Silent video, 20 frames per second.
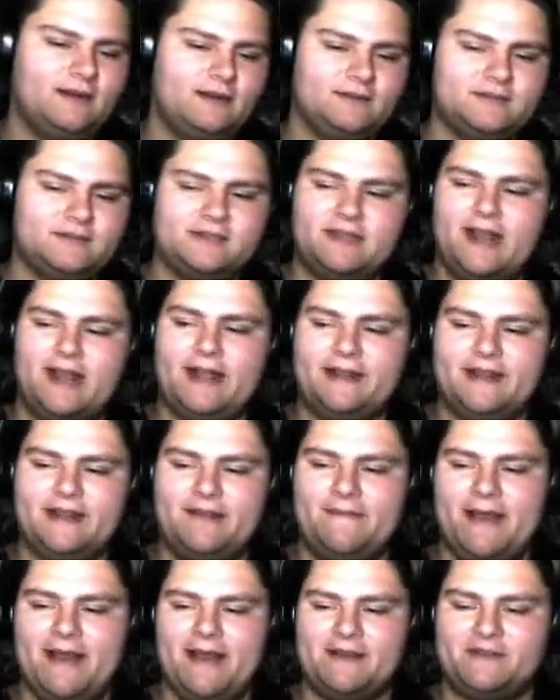It's not gonna
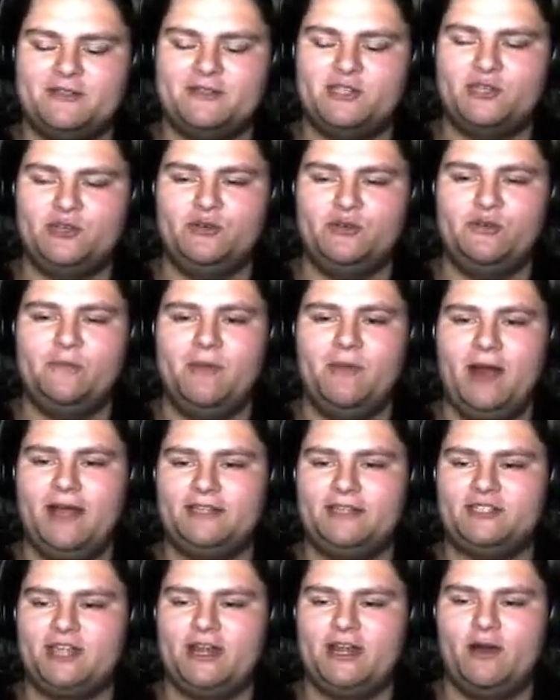matter too
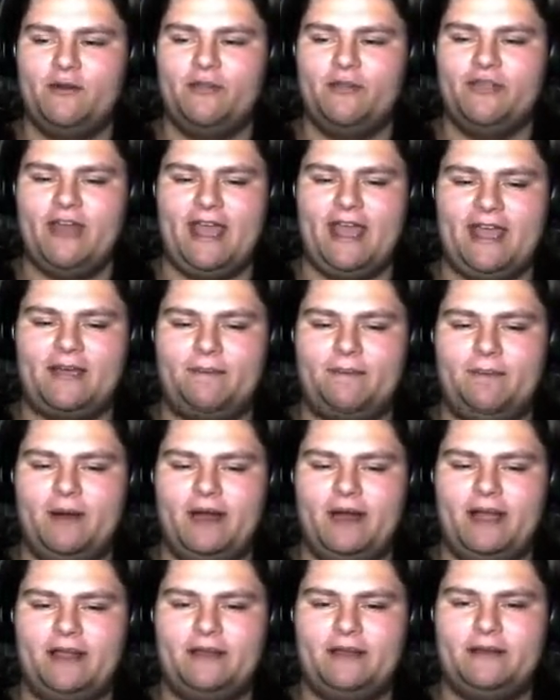much, I don't think,
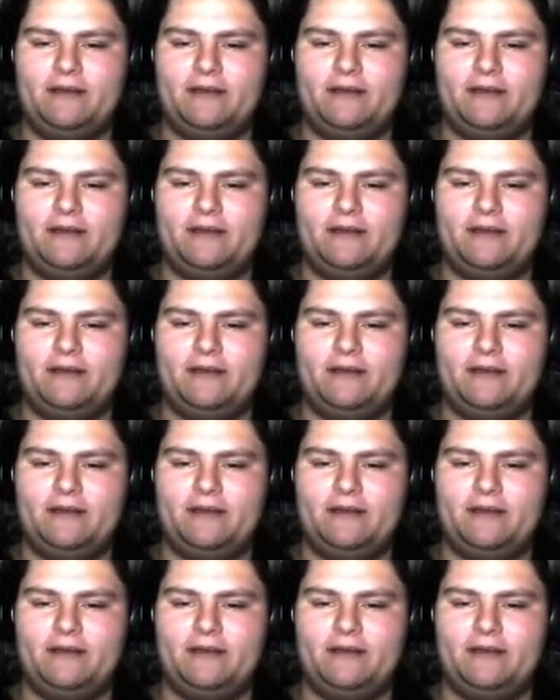but...